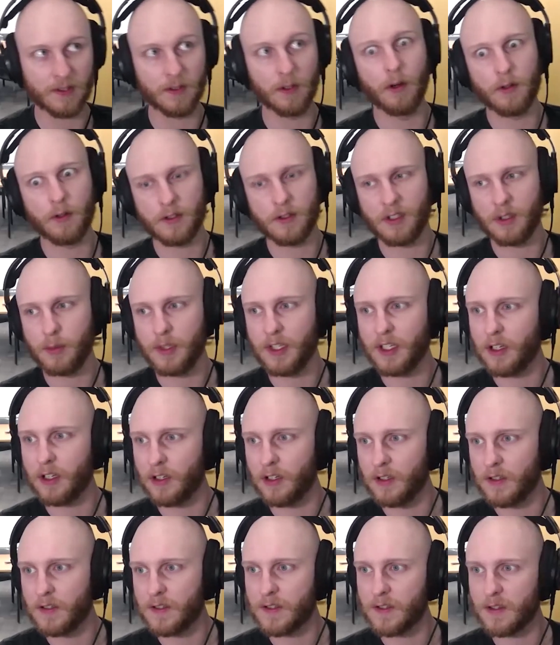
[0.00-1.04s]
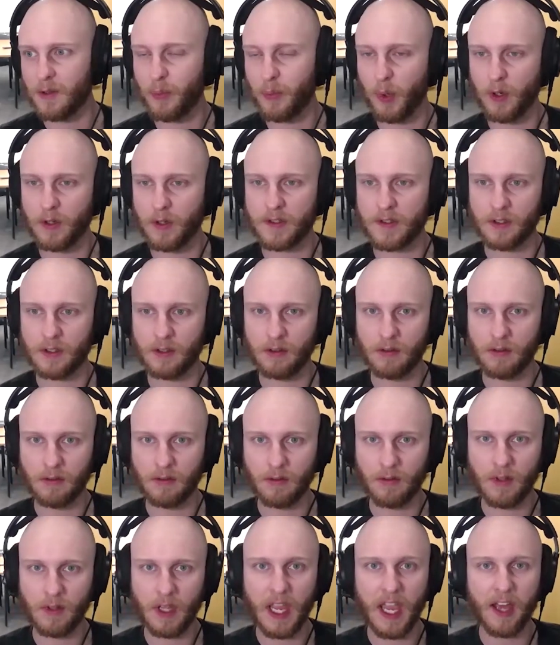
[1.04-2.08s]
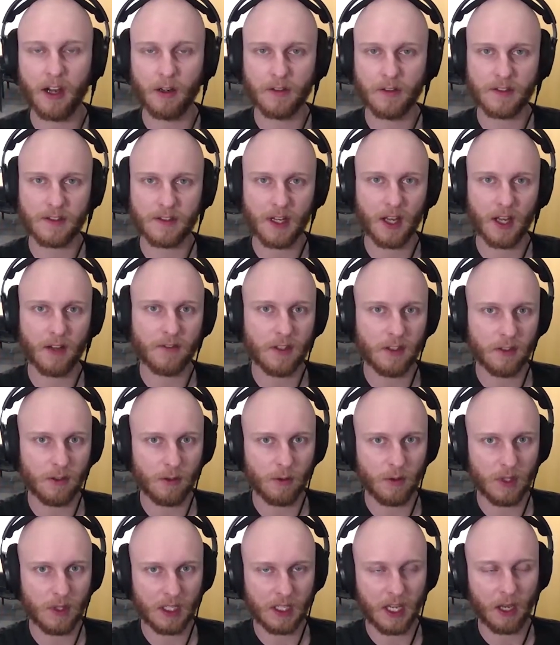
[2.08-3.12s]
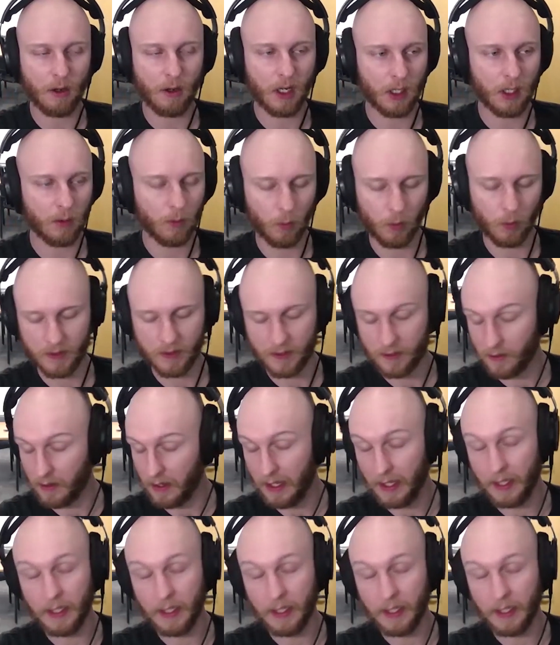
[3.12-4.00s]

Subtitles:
largely because the person they had on staff to do the accounting was